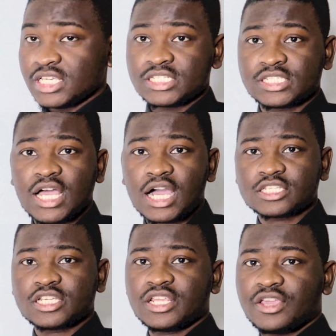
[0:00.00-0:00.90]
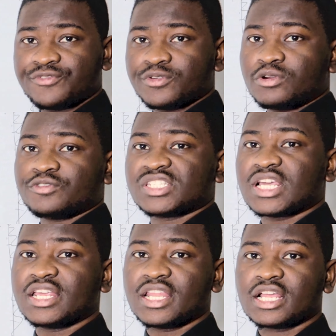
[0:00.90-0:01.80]
is actually a field of
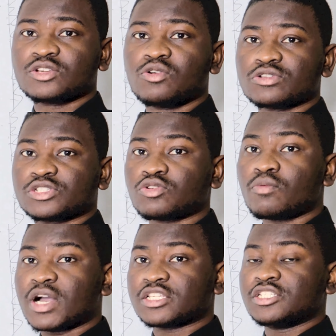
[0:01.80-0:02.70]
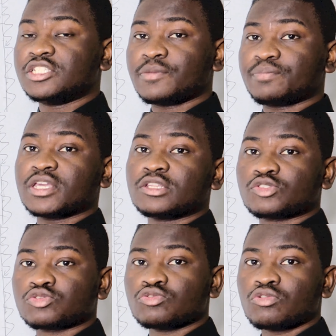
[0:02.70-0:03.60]
study that goes so much deep
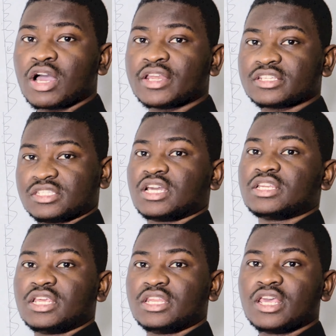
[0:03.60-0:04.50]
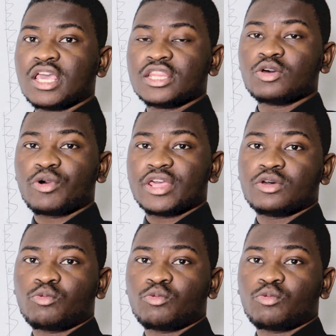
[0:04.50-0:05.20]
into understanding the way the